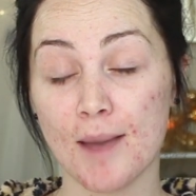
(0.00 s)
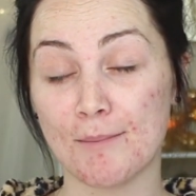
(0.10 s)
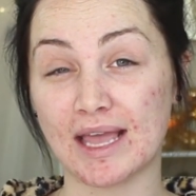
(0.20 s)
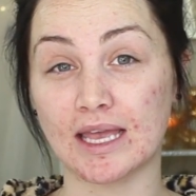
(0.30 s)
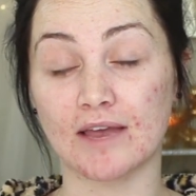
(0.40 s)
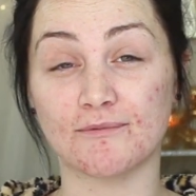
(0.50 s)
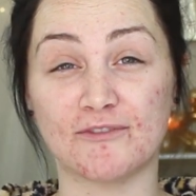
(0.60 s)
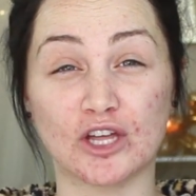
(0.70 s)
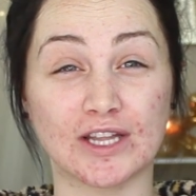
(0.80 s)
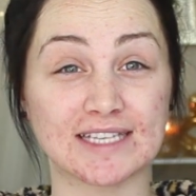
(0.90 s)
making it
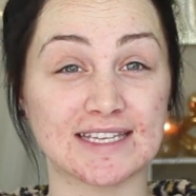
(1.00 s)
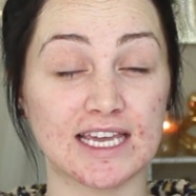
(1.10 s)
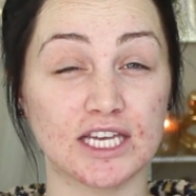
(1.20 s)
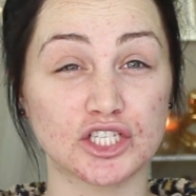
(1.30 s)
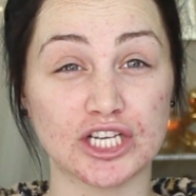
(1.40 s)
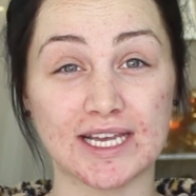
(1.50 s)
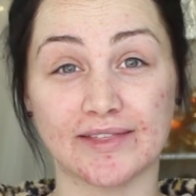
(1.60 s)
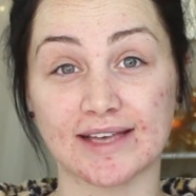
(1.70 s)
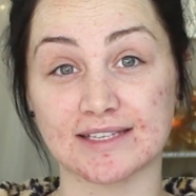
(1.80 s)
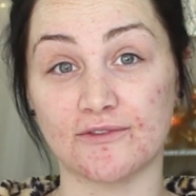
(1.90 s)
feel less itchy and
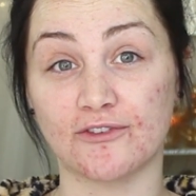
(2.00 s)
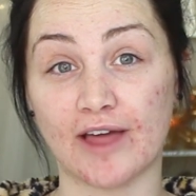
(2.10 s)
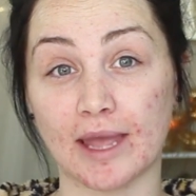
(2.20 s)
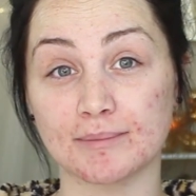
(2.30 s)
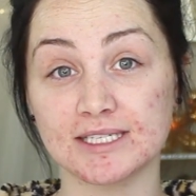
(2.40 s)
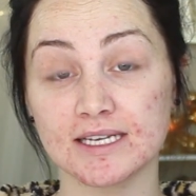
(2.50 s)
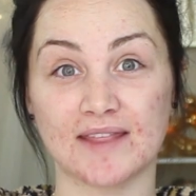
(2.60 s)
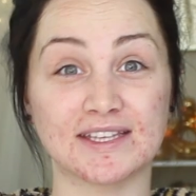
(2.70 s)
less inflamed.